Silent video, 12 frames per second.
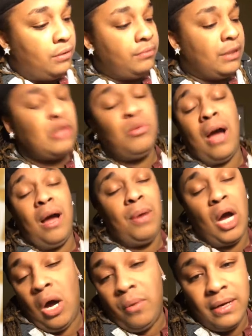that's why I'm
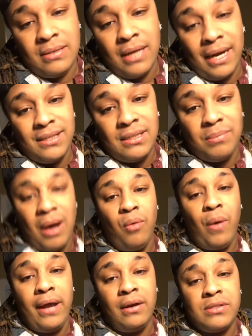always nice to my
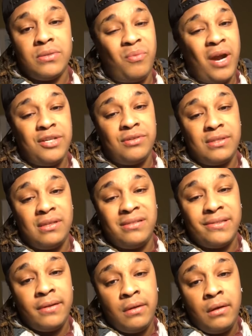waiters and waitresses